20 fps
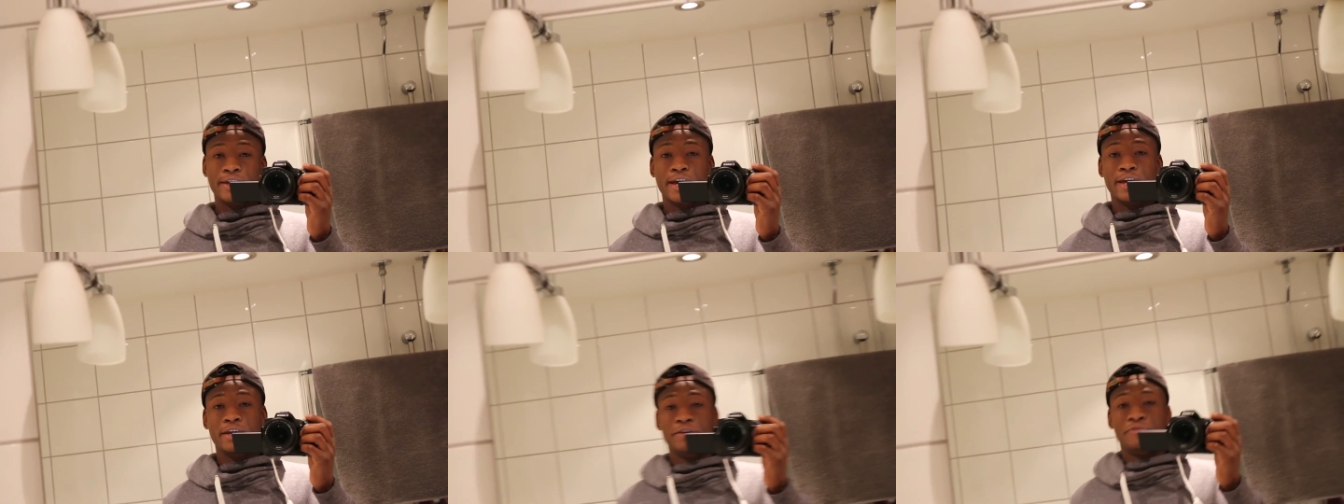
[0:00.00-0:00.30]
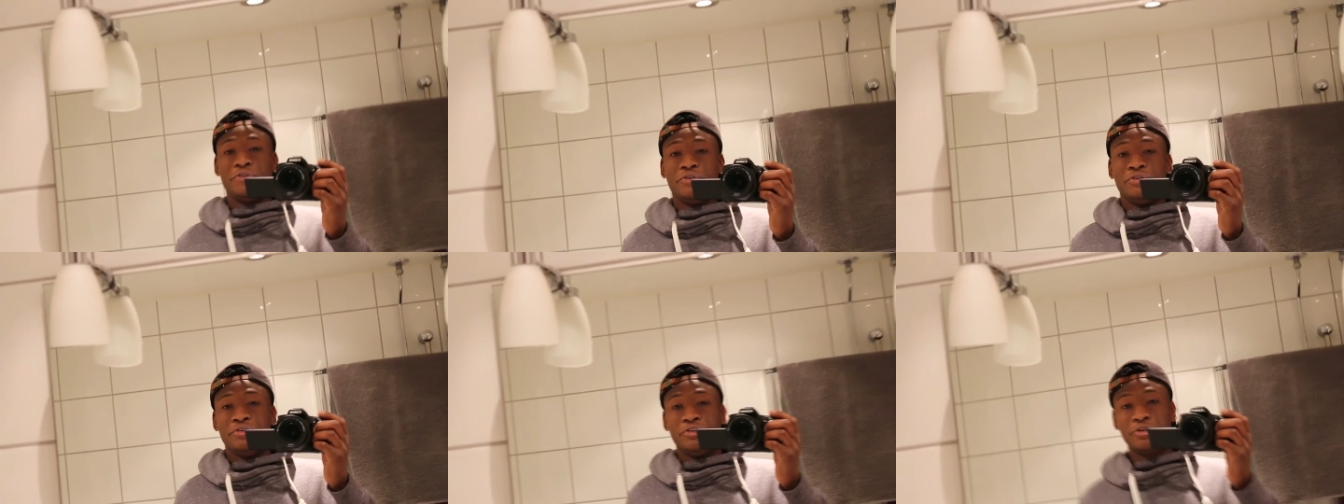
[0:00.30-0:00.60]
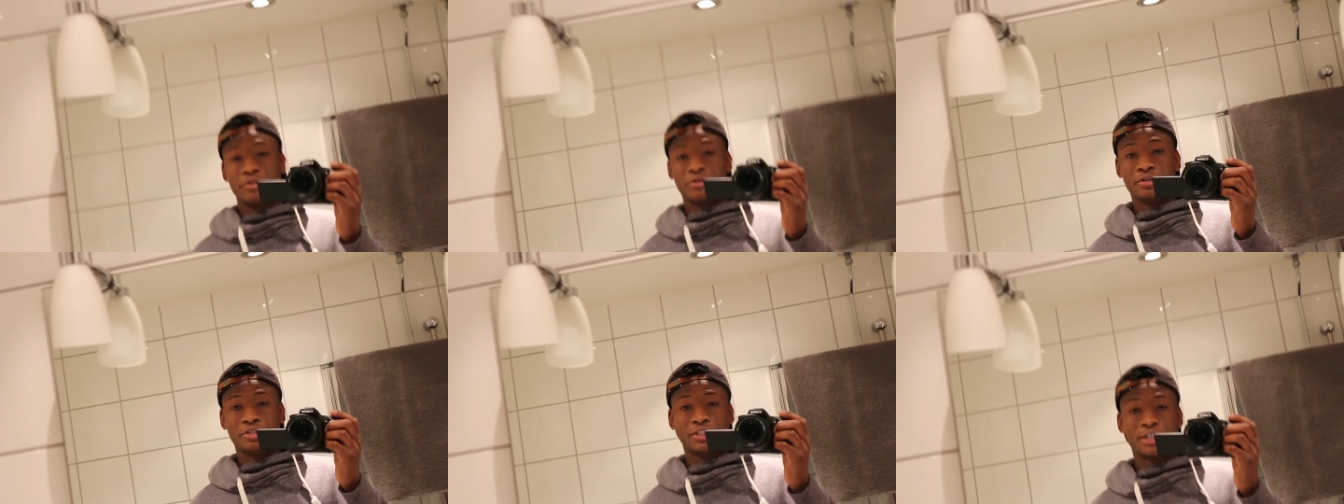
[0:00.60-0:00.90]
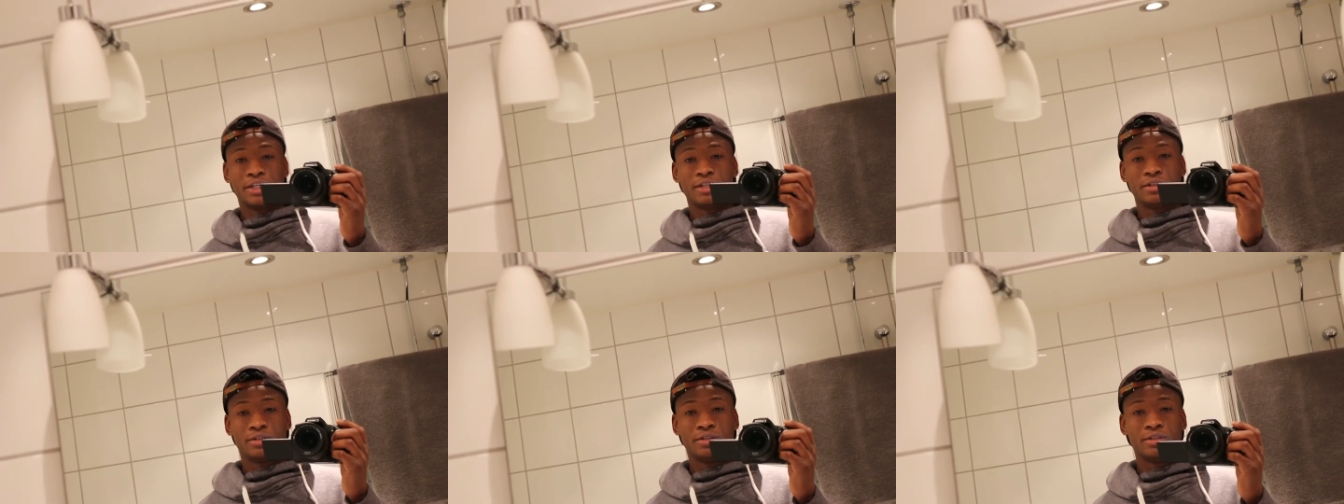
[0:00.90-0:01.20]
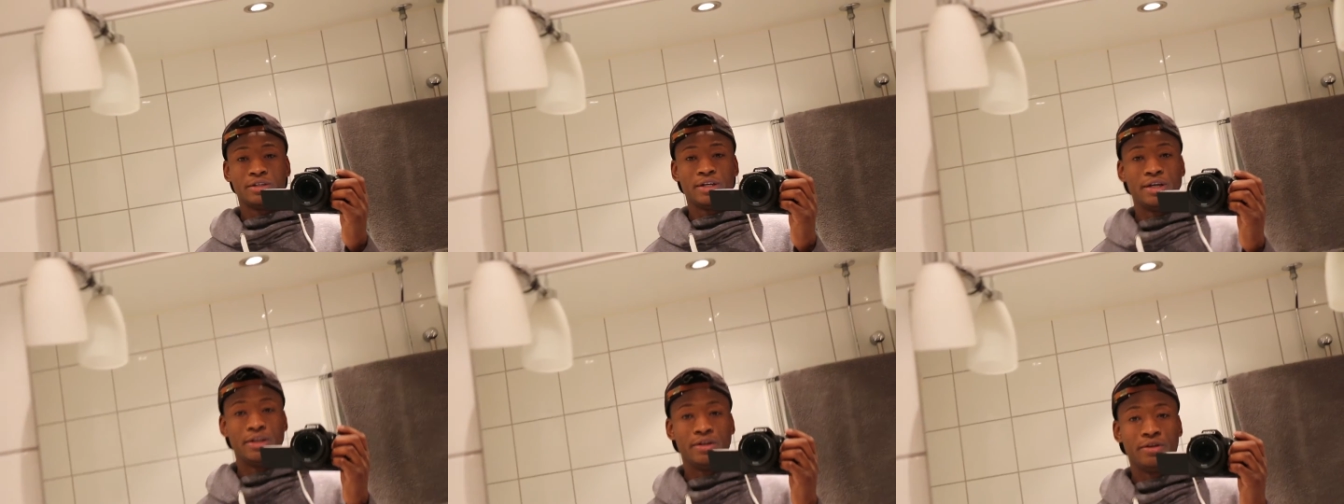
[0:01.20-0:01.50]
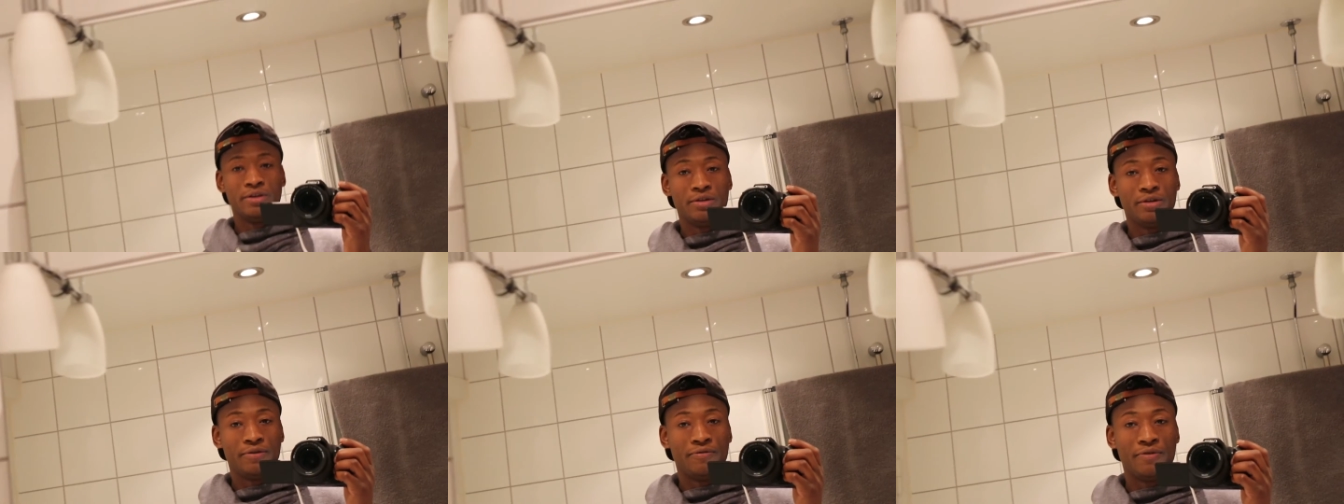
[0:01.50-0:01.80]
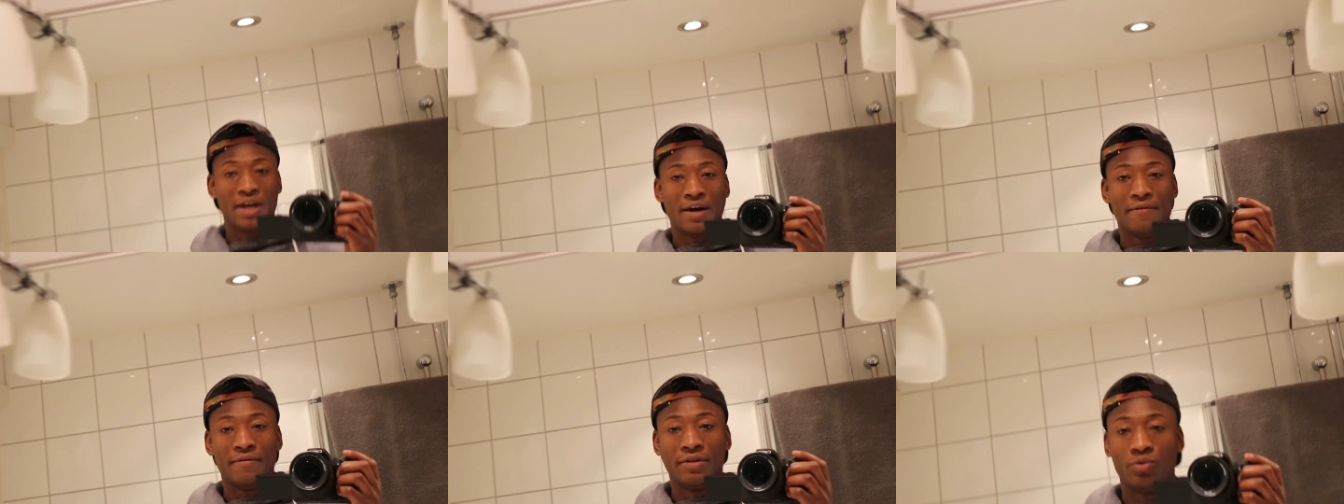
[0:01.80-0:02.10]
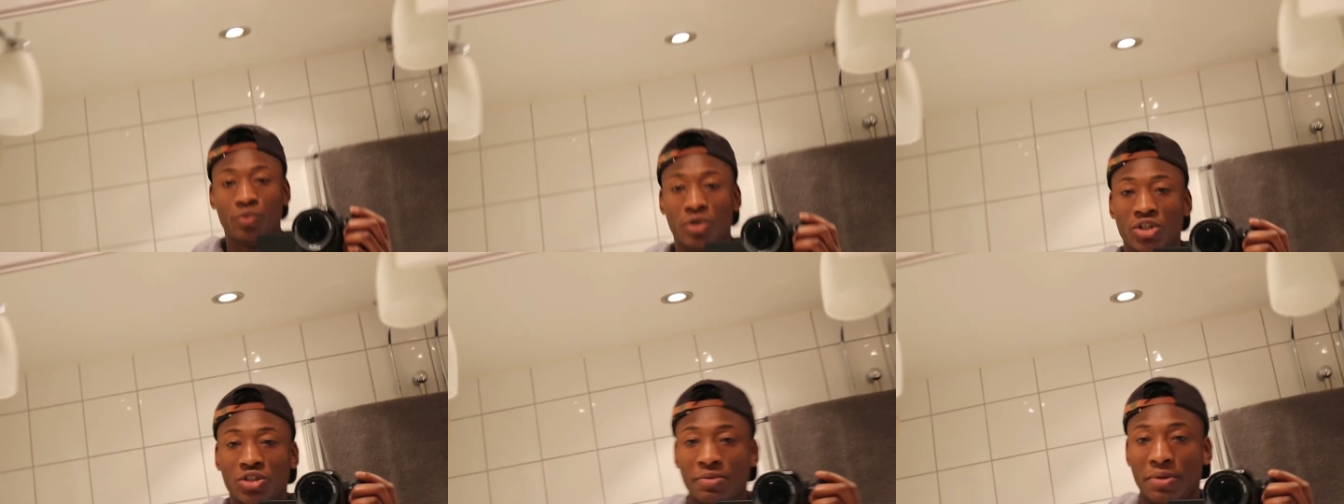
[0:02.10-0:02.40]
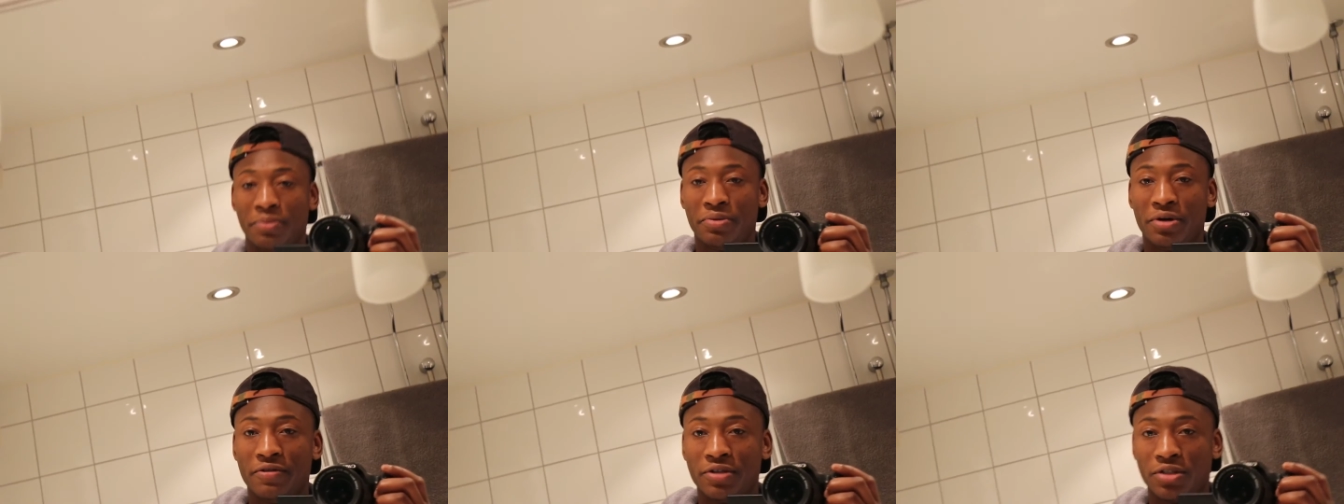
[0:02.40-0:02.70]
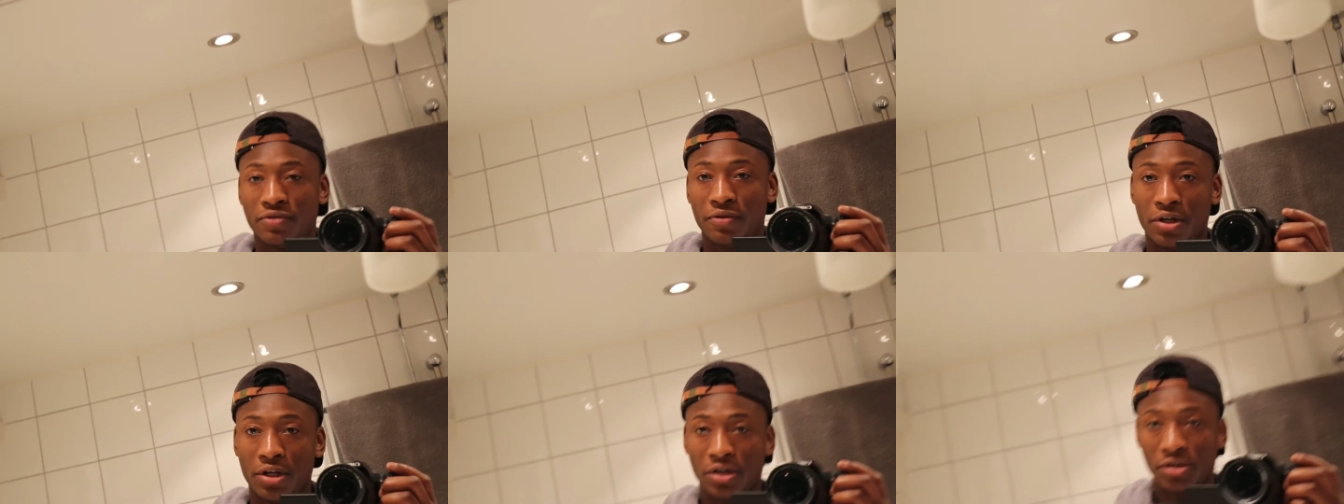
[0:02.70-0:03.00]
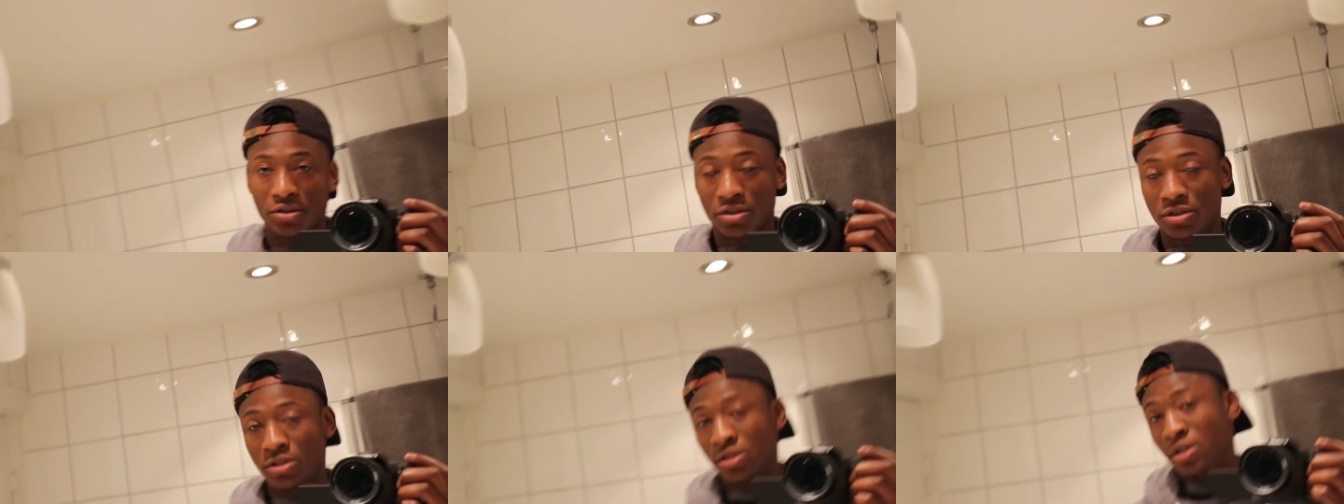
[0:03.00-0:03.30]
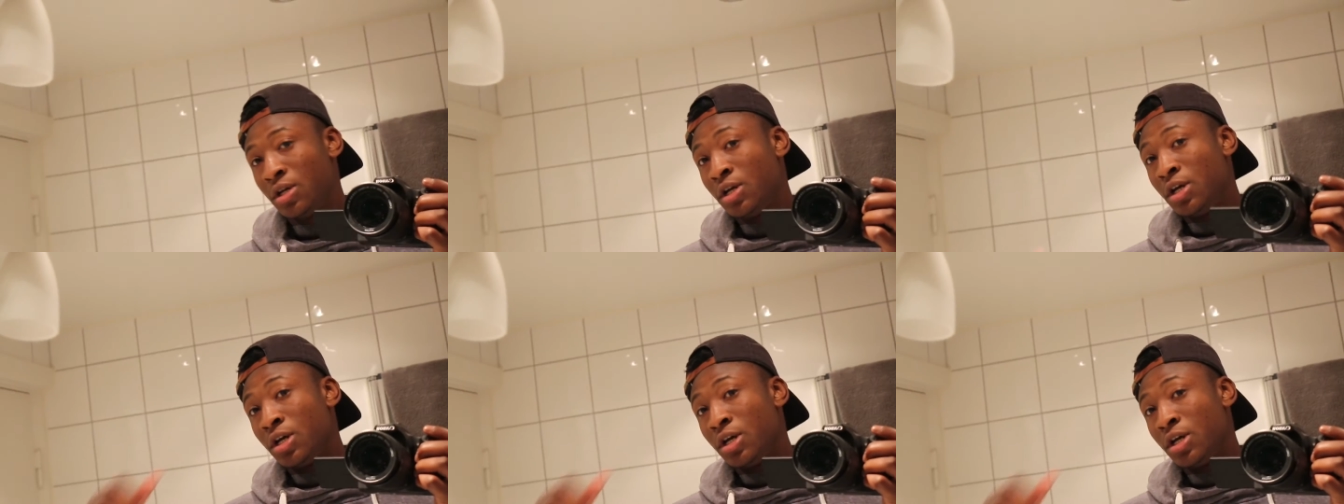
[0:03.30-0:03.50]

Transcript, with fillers: yeah, if you're new on the channel and if you haven't watched my previous videos,